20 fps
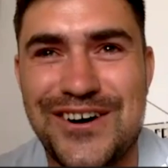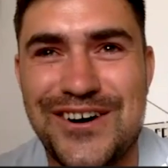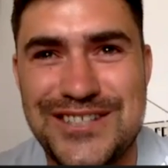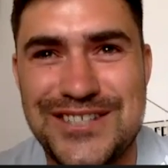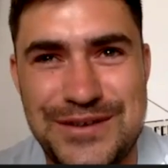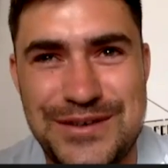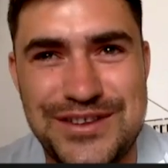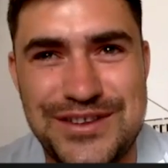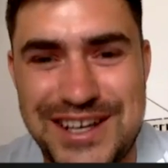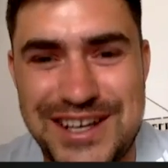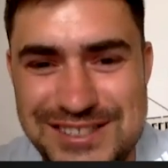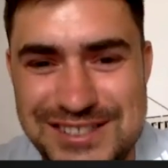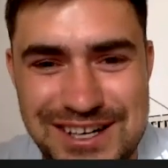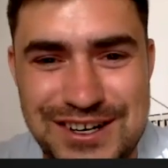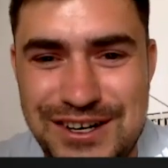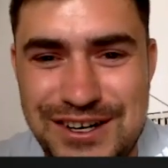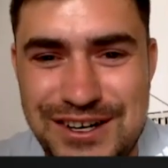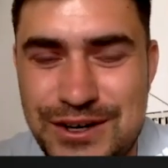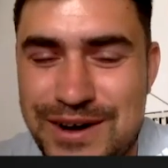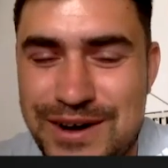or different things aren't
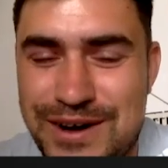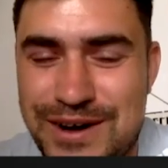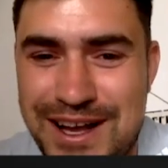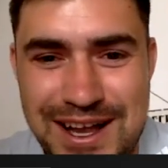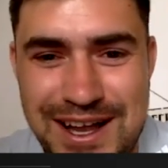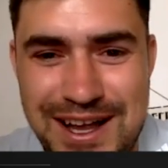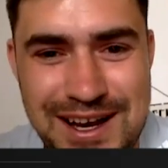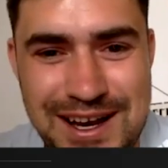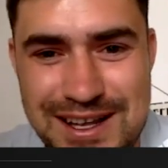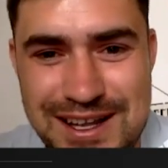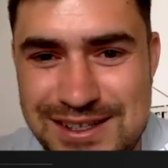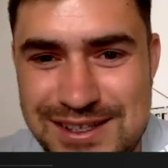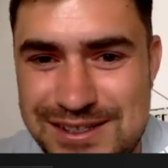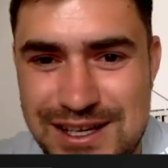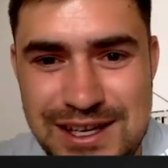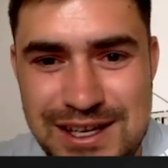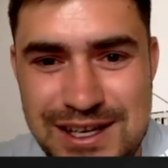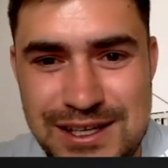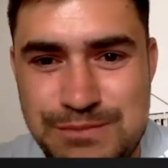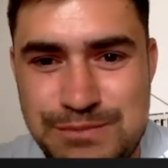going your way, it is
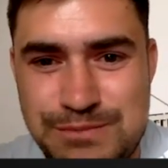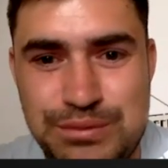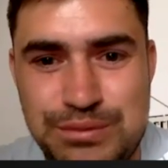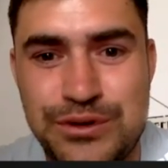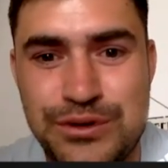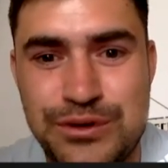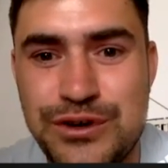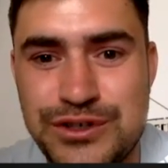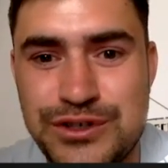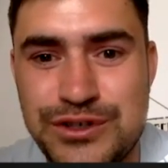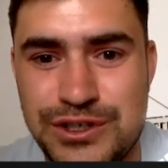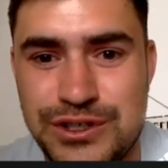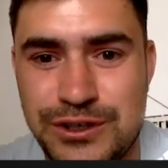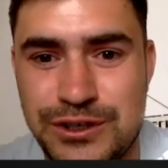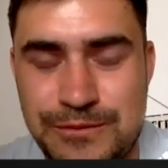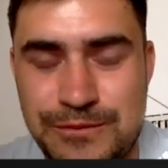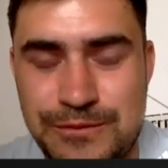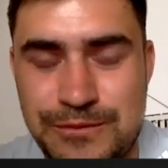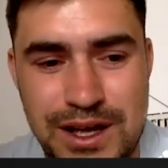brutal.